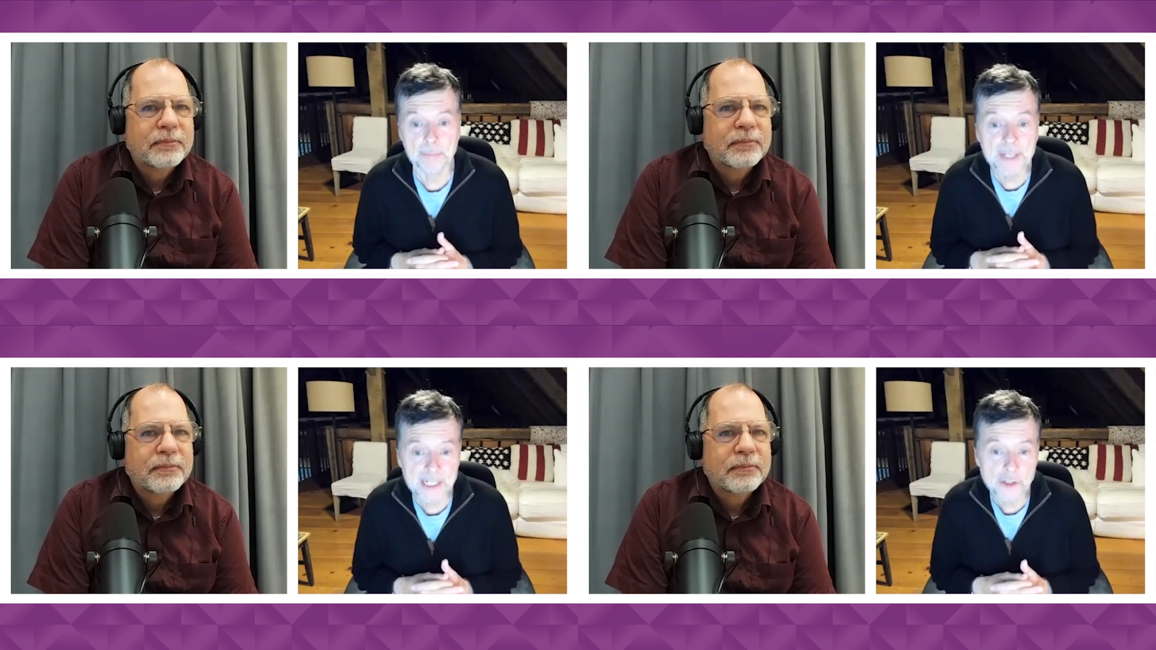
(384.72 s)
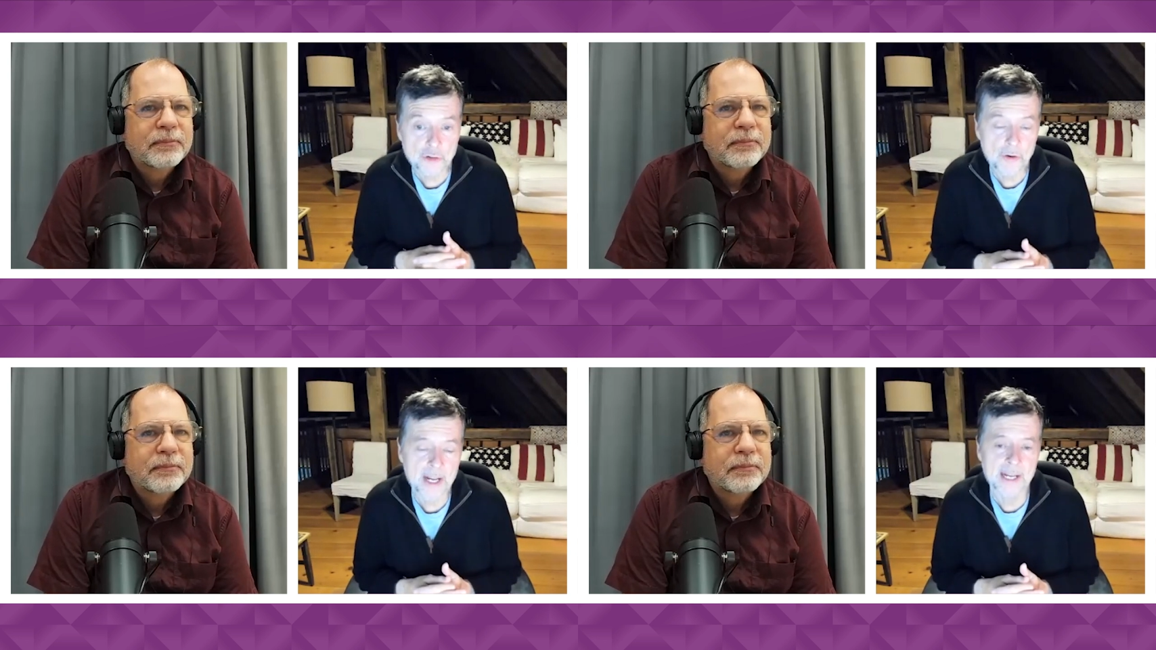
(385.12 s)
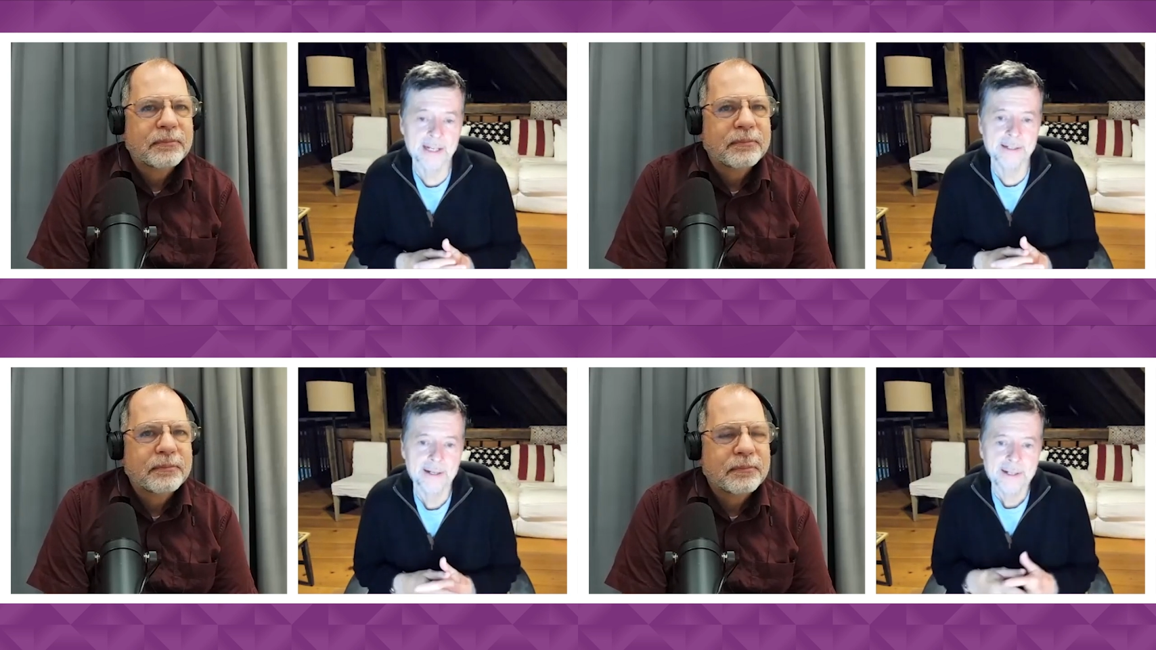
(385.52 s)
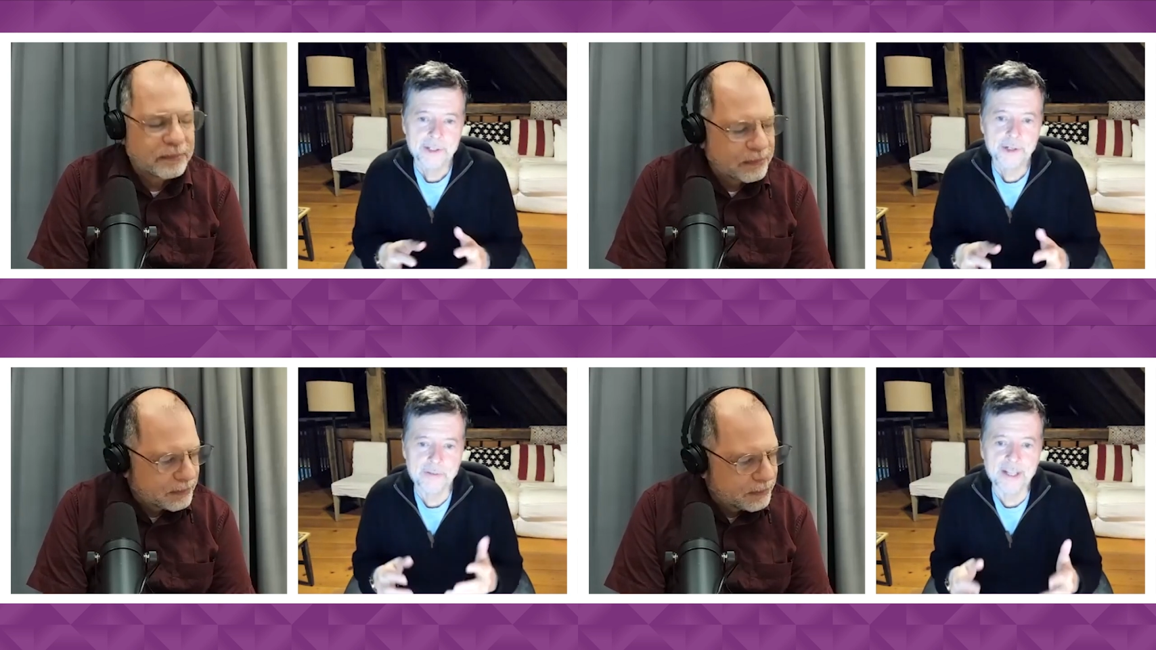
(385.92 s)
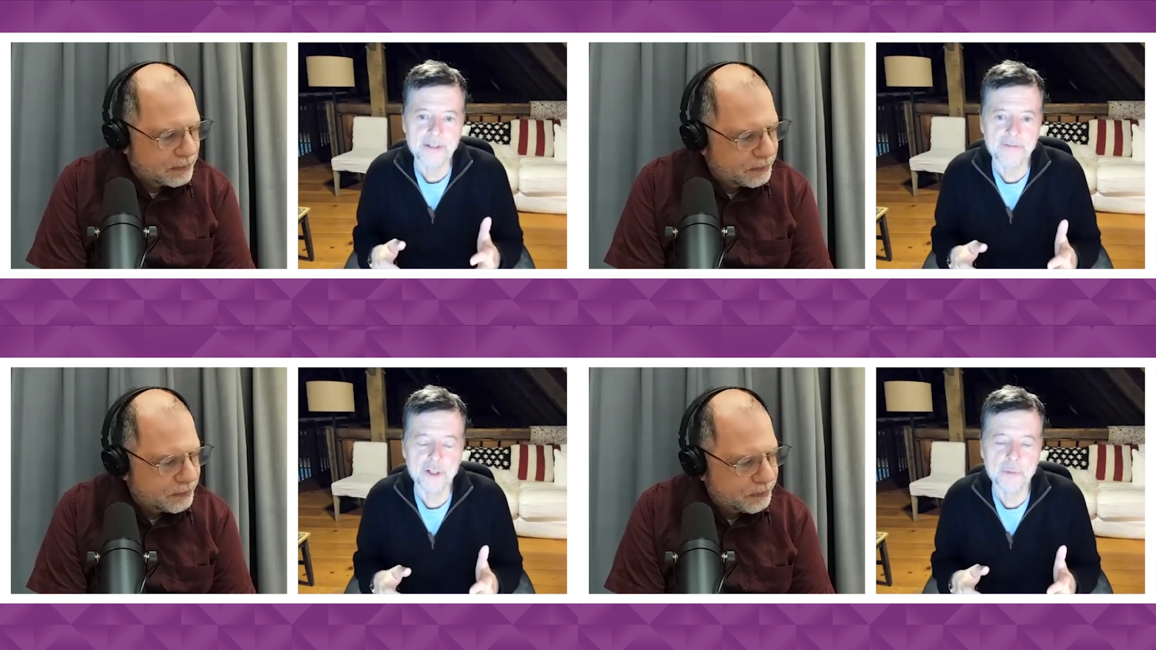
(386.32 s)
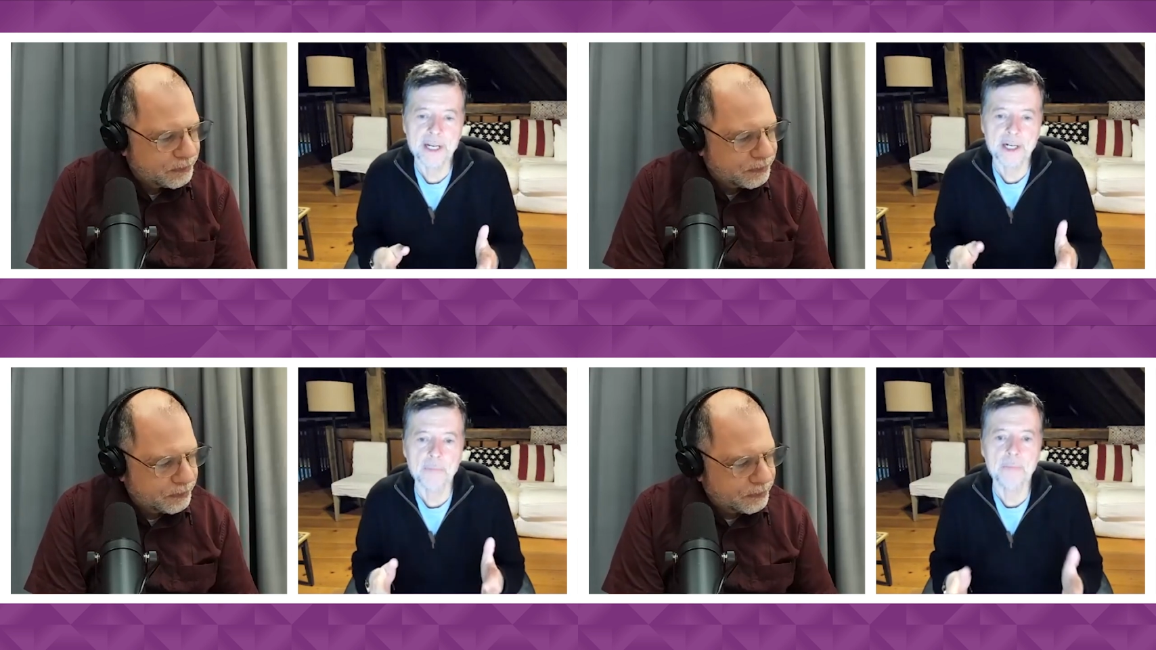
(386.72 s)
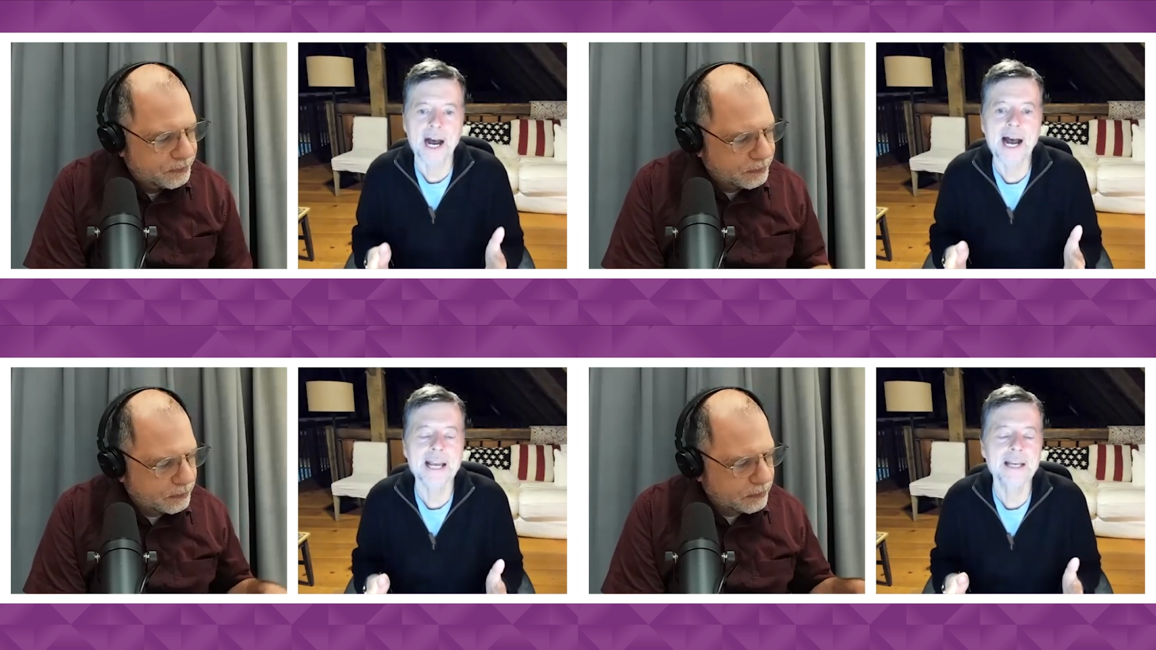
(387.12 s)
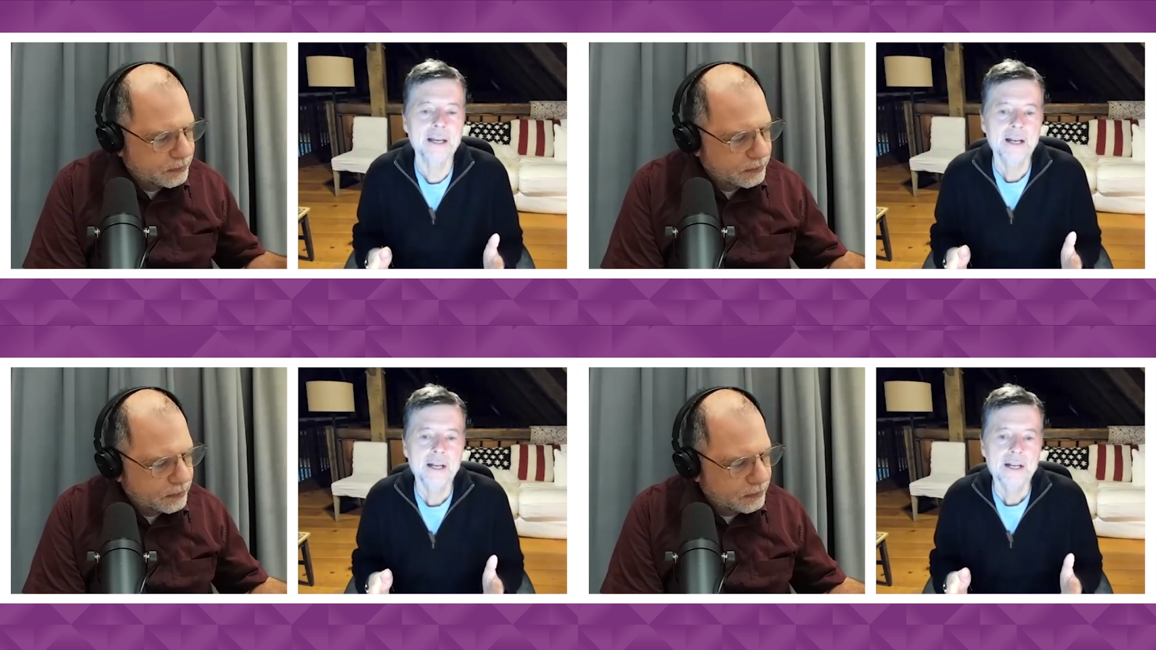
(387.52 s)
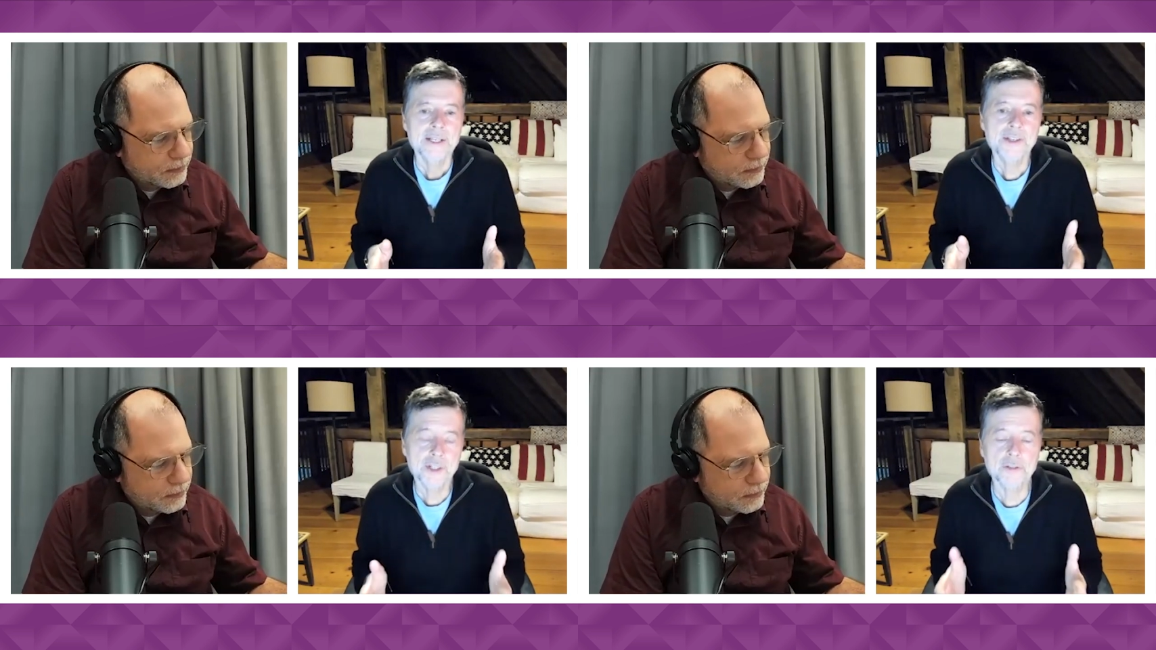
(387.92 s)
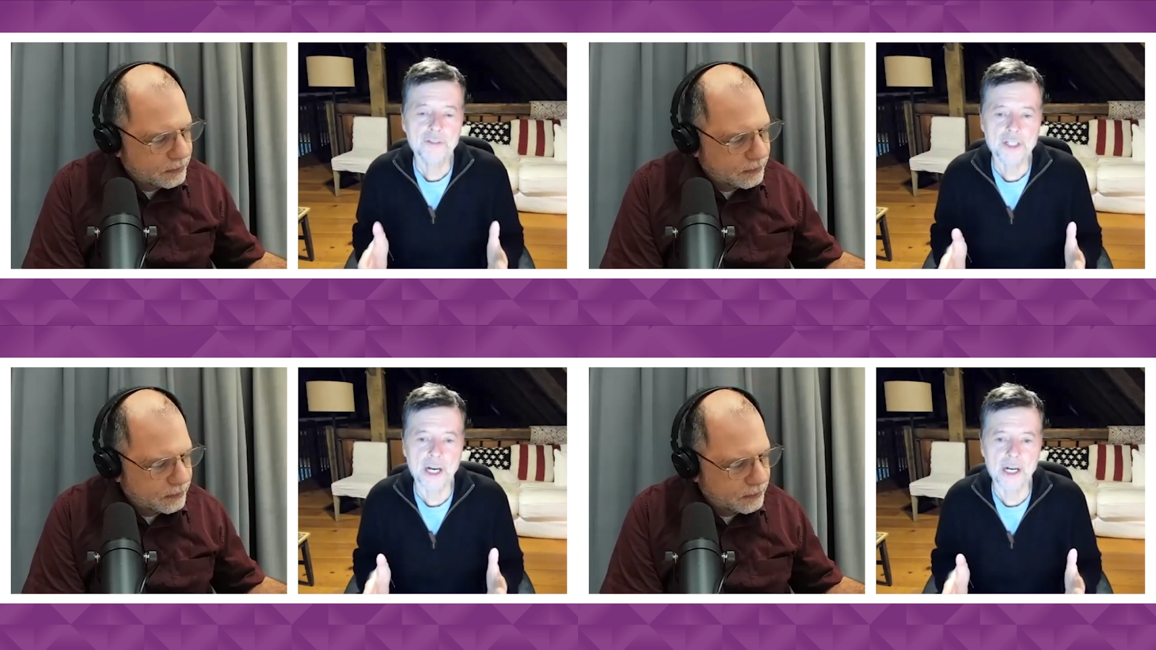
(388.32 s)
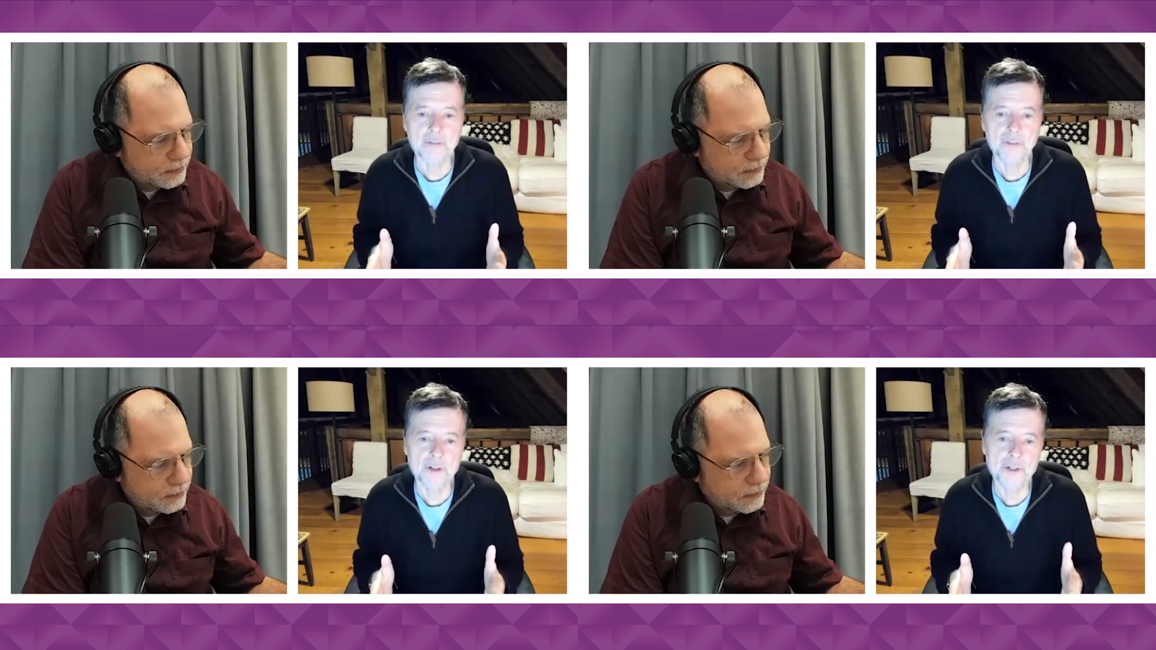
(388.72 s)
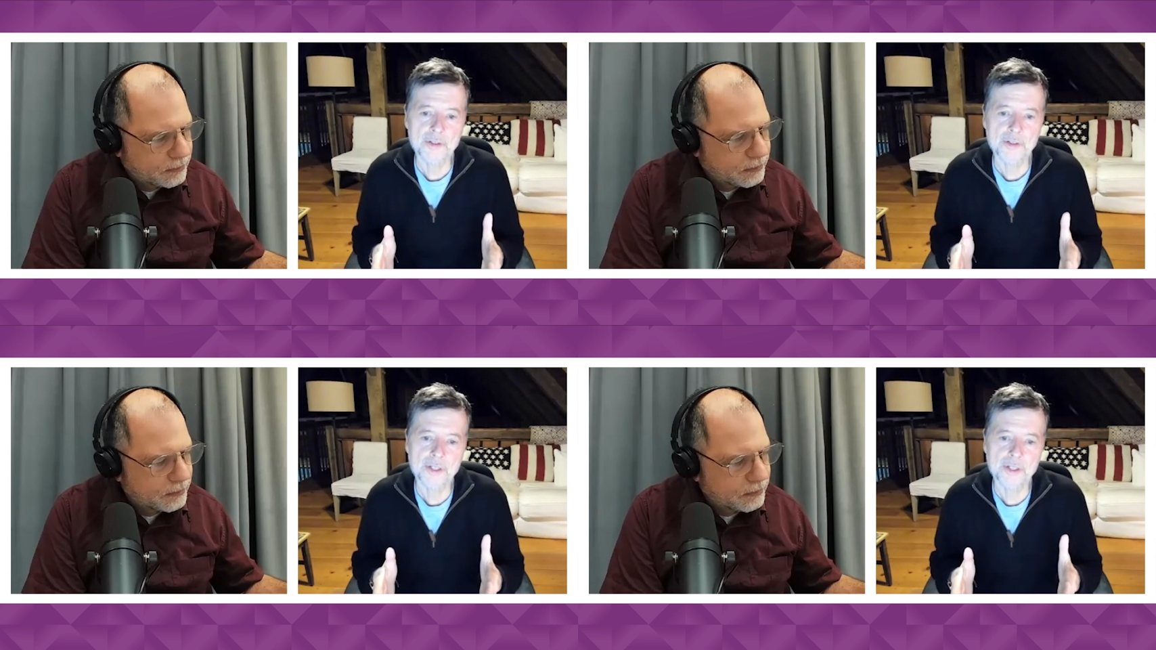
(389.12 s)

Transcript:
Speaker 1: and being trained sort of as a filmmaker by still photographers.